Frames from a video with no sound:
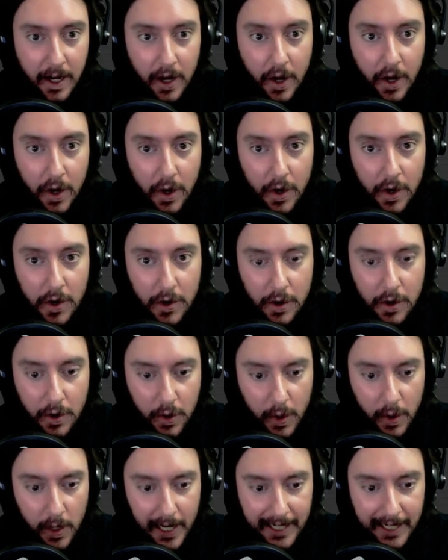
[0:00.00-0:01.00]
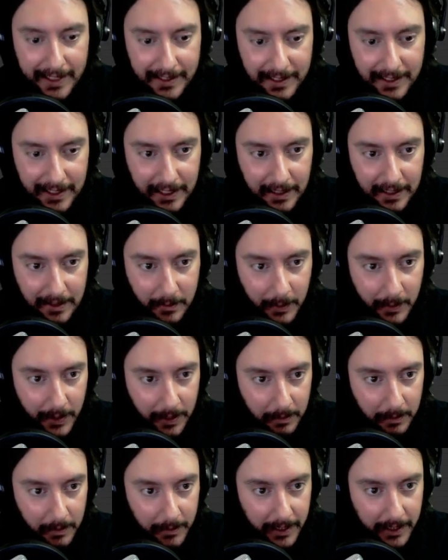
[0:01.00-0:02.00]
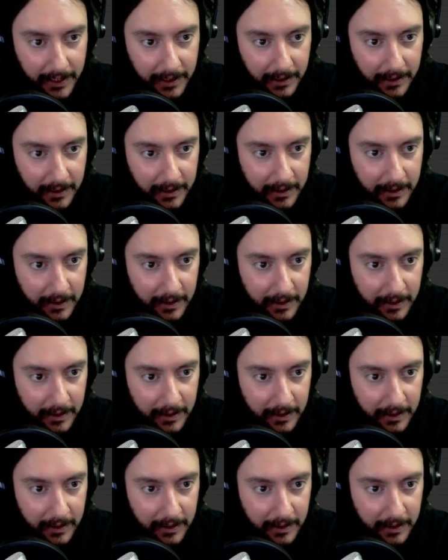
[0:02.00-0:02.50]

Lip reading: Oh, I see the problem here.